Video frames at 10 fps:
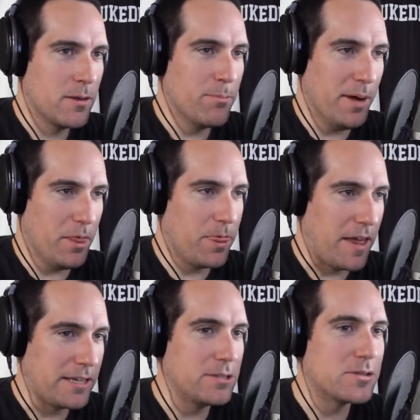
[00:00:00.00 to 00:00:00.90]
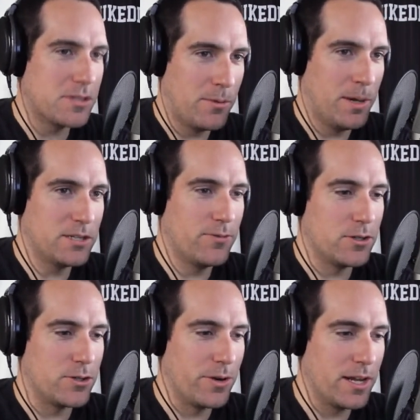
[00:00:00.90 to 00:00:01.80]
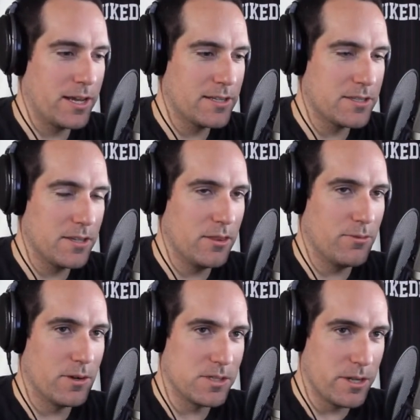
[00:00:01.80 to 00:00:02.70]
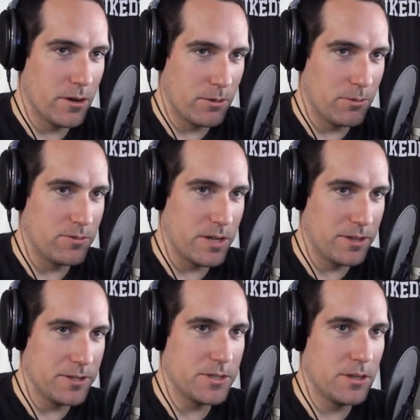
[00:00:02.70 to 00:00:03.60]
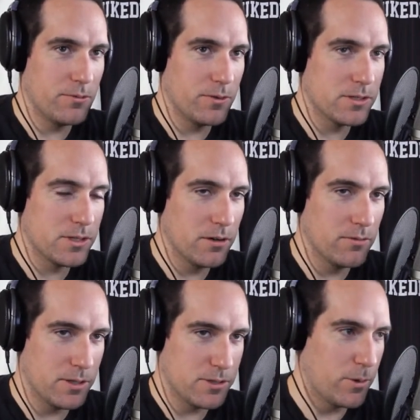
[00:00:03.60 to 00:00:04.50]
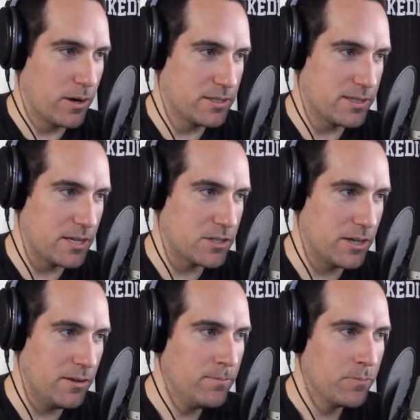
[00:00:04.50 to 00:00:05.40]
But thank you so much for joining us in the first year that we've done this, in the first year of this organization.